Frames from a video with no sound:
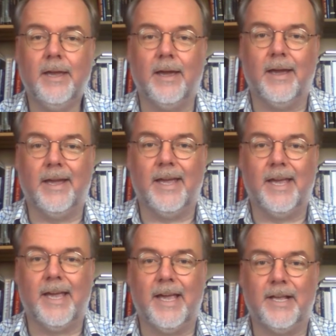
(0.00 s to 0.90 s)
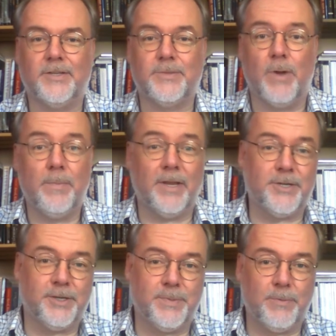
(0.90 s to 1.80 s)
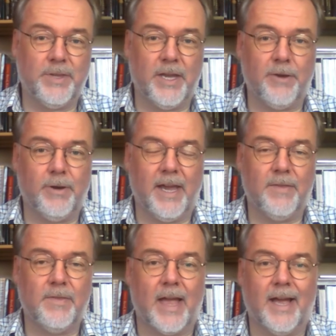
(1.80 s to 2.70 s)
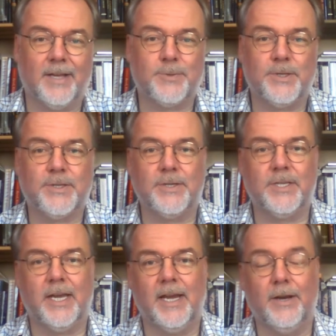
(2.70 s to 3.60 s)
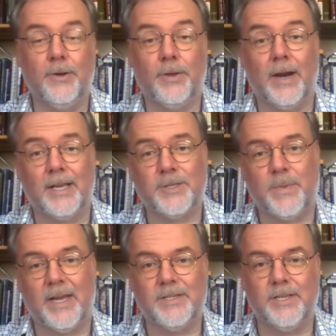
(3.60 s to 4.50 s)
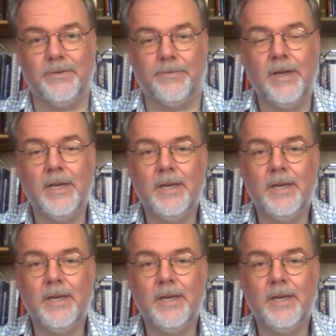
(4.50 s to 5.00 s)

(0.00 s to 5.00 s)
Uh, it's my pleasure to be with you here again as we're discussing another aspect of